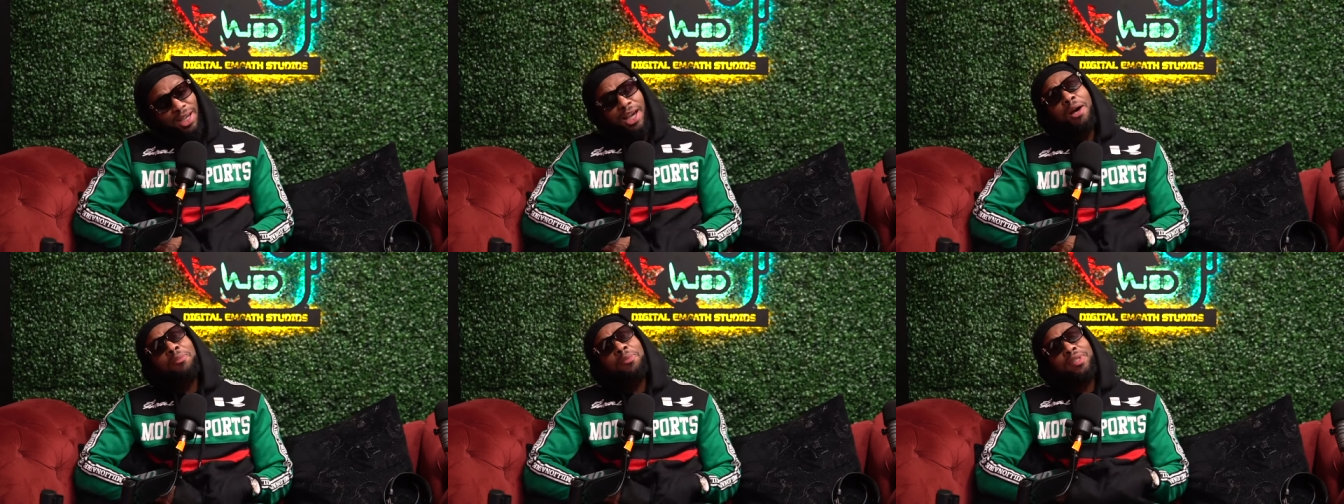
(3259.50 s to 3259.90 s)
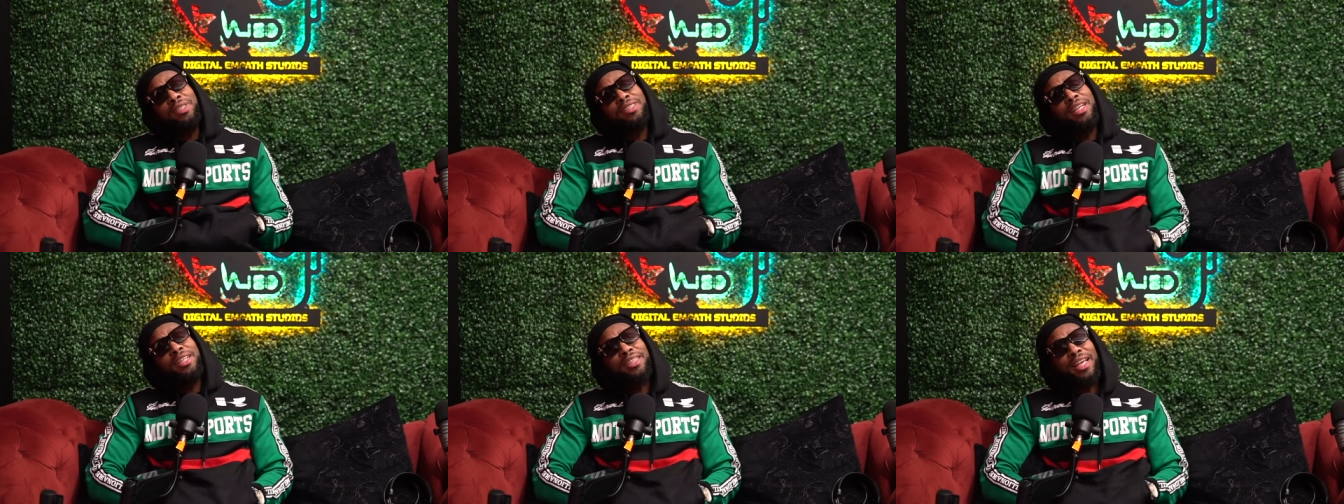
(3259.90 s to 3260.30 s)

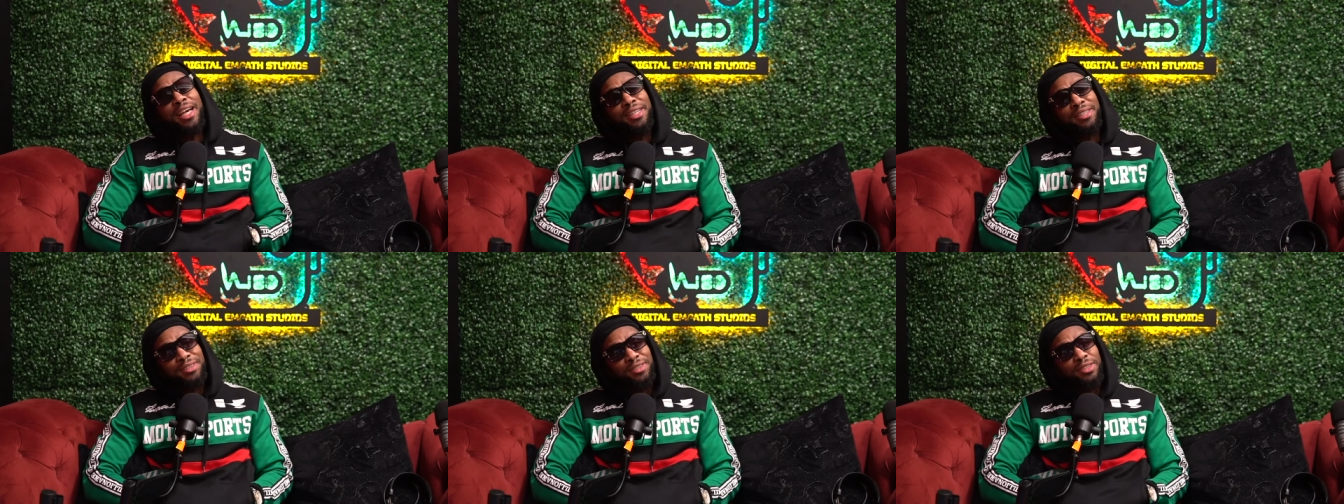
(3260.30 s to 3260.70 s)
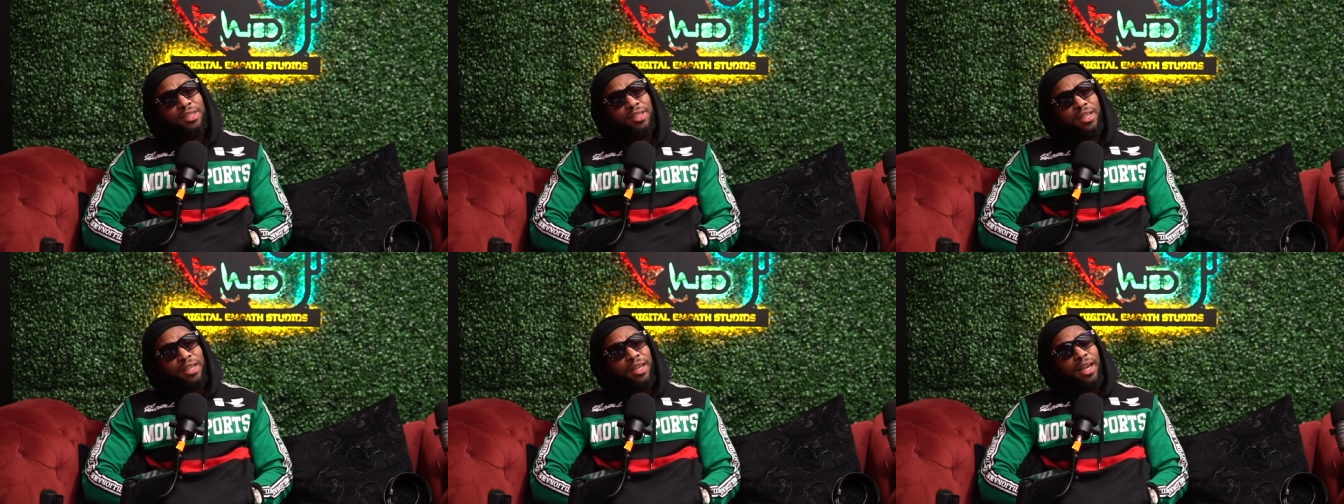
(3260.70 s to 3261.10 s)
appreciate that.
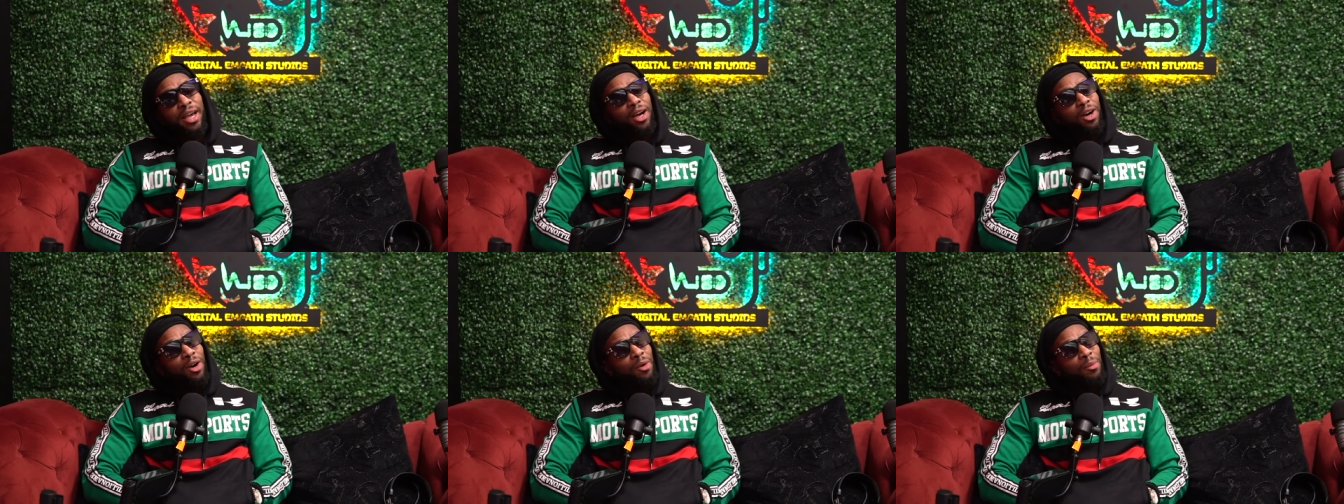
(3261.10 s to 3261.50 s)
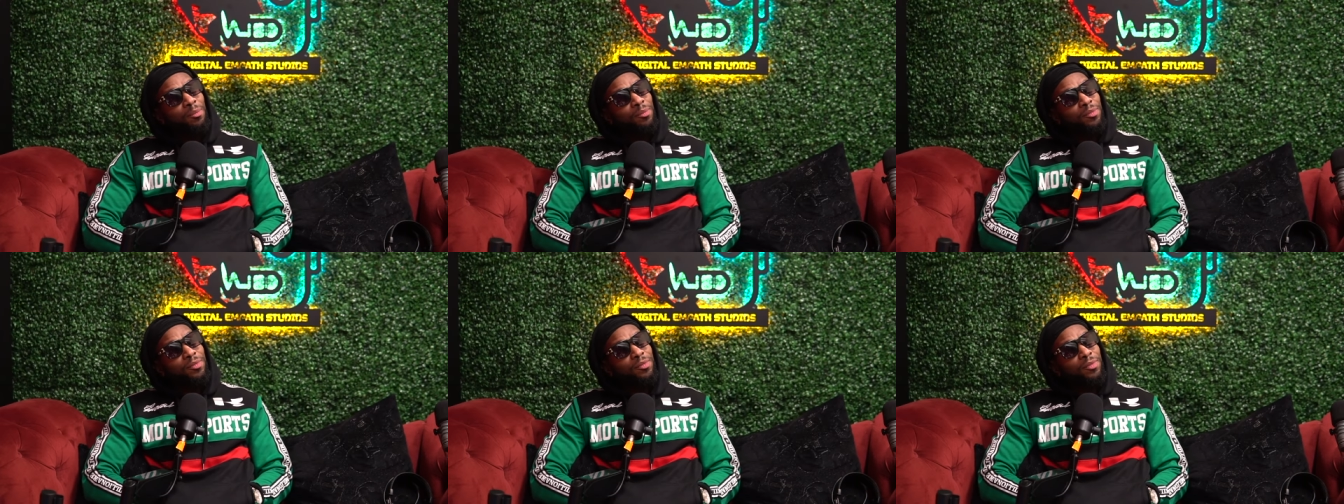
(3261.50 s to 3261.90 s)
Mm-hmm.
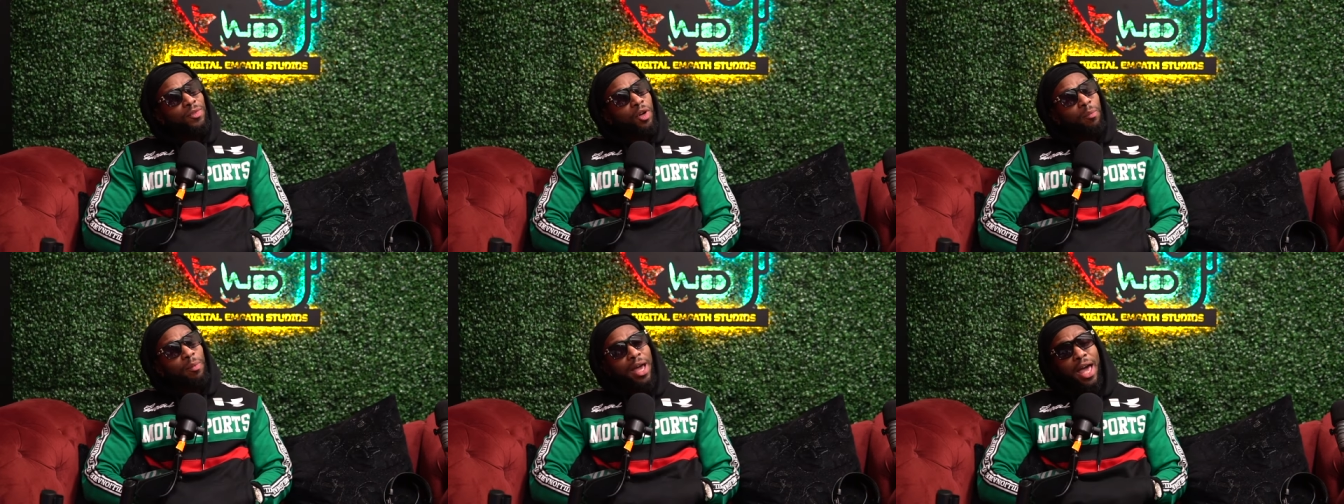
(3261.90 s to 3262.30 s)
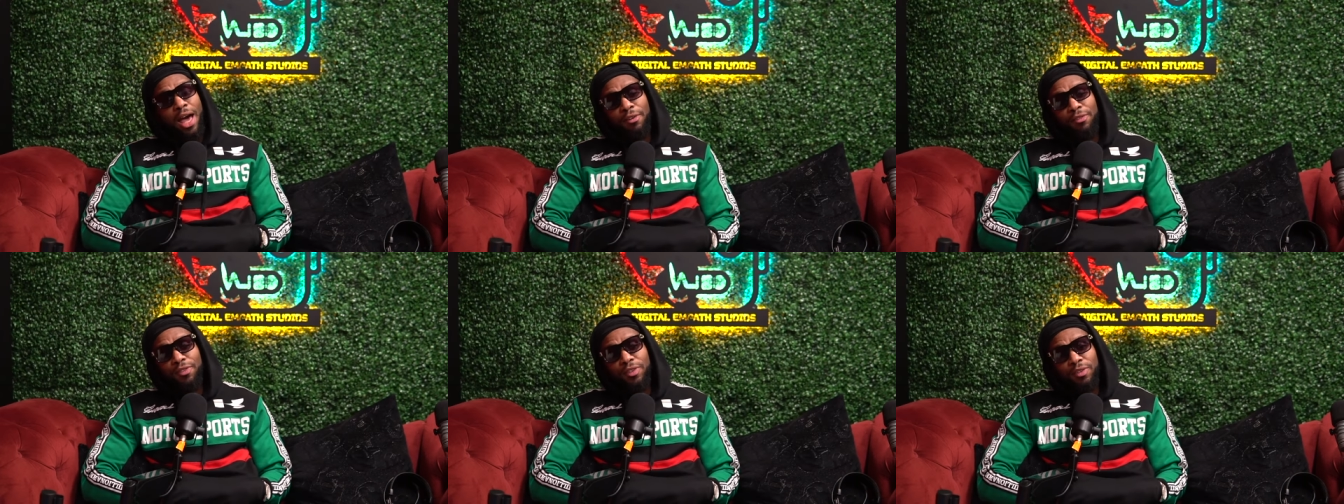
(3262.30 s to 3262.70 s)
Um, on
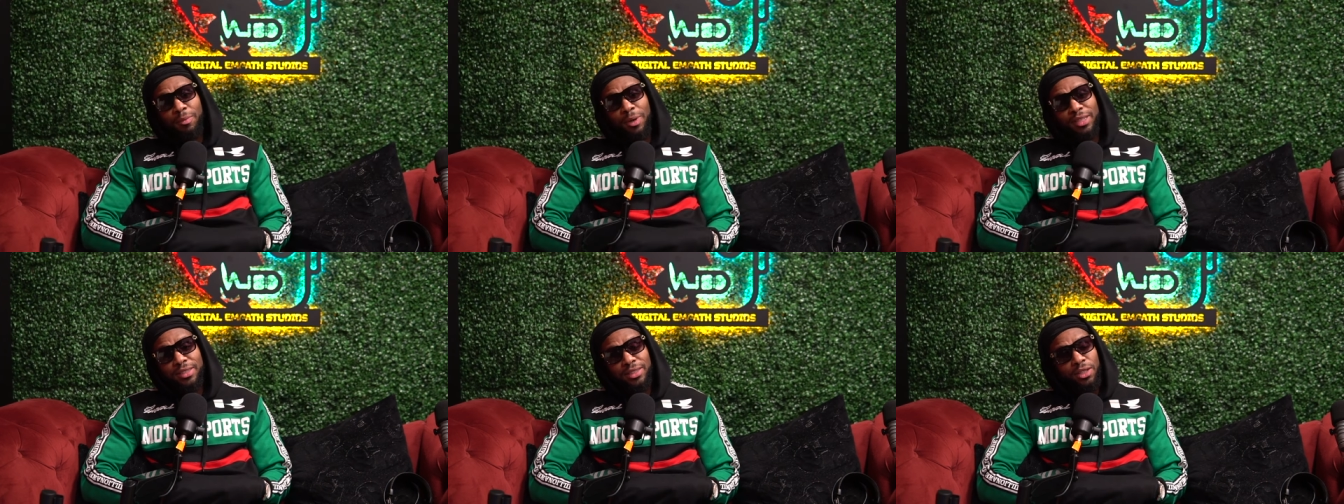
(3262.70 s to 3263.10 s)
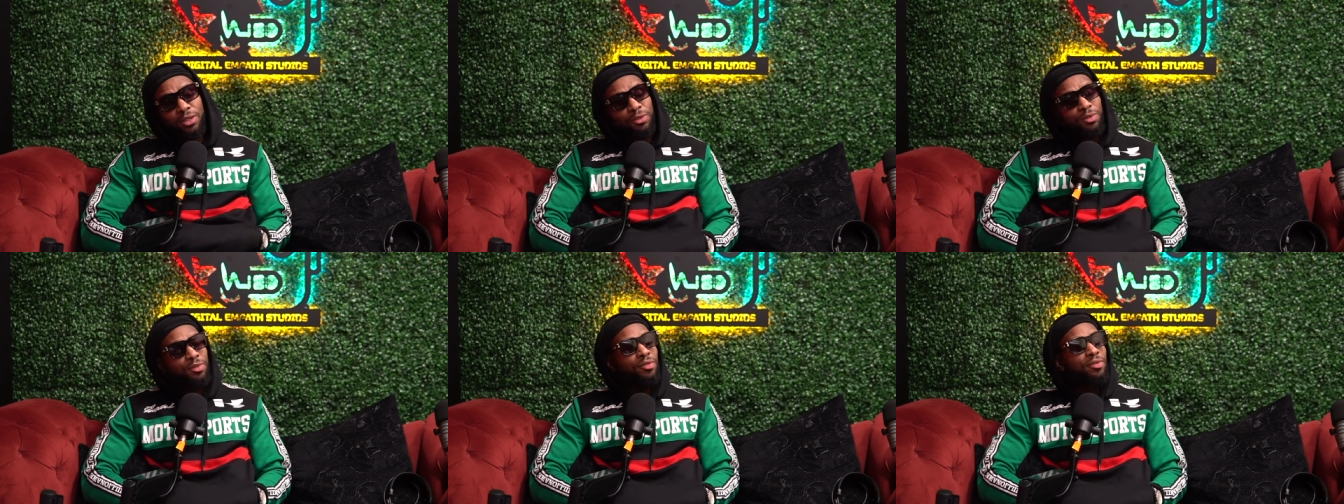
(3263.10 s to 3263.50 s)
behalf of
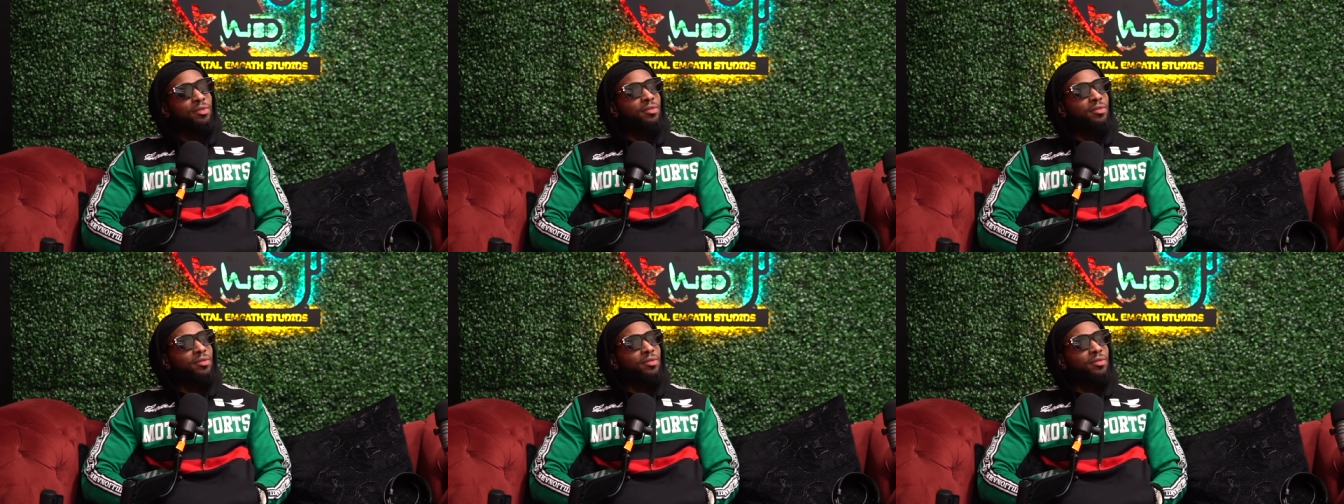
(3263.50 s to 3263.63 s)
myself,